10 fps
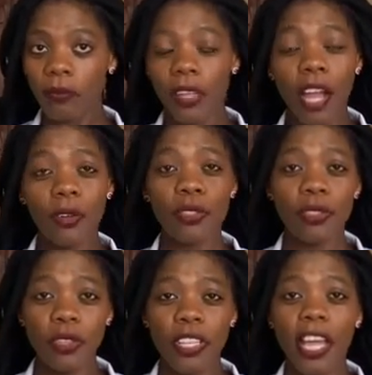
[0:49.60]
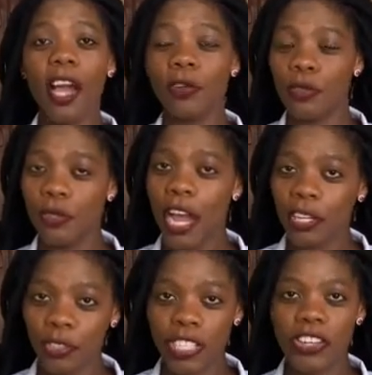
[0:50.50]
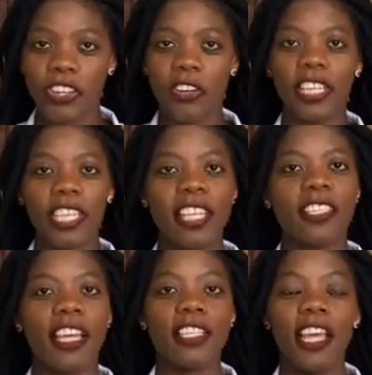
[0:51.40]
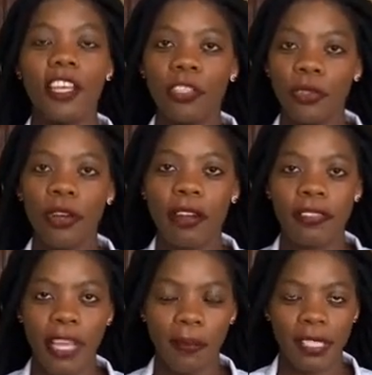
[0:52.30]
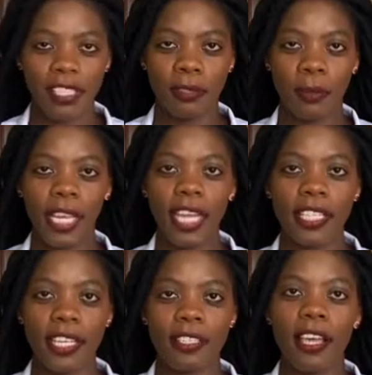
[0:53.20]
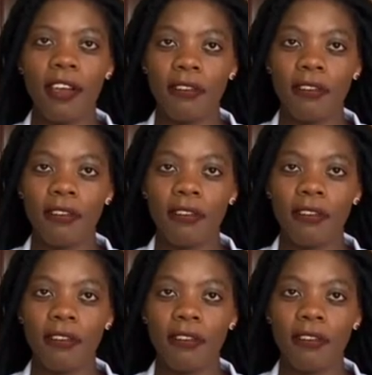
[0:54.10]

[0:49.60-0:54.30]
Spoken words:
how do you know, how do you actually recognize that you have diabetes mellitus?